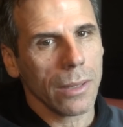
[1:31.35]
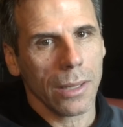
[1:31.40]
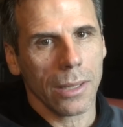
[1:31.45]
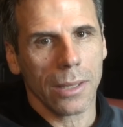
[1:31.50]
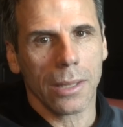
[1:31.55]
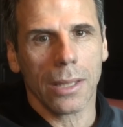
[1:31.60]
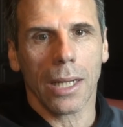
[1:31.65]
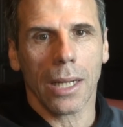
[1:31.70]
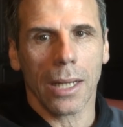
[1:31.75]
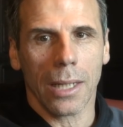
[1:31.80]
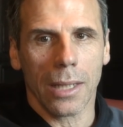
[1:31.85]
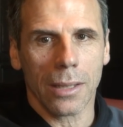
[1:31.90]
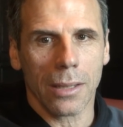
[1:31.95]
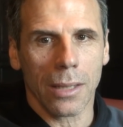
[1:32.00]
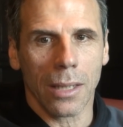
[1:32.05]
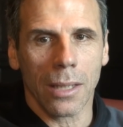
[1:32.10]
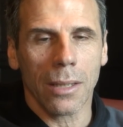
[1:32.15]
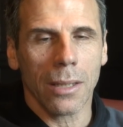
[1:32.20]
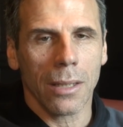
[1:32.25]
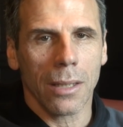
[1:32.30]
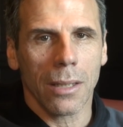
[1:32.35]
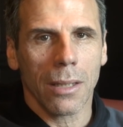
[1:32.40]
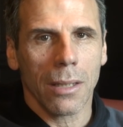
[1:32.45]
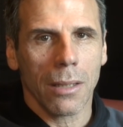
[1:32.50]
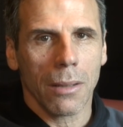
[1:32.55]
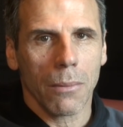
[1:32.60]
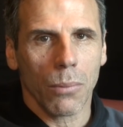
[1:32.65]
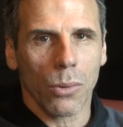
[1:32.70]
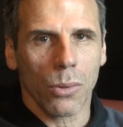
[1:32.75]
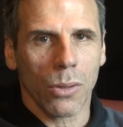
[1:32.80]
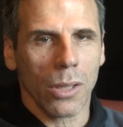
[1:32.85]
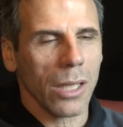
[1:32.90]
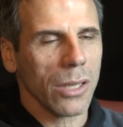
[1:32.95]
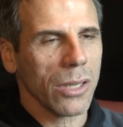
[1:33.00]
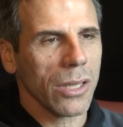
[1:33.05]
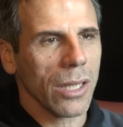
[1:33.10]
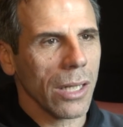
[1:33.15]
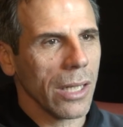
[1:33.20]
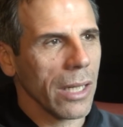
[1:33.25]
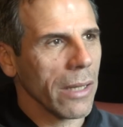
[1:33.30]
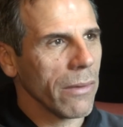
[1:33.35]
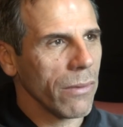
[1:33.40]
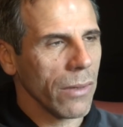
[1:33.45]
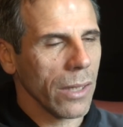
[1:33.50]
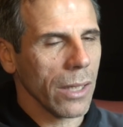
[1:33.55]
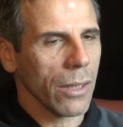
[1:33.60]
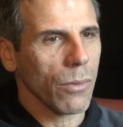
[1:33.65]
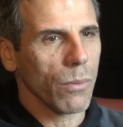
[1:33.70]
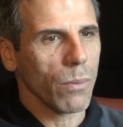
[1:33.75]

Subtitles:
They say he's potentially a very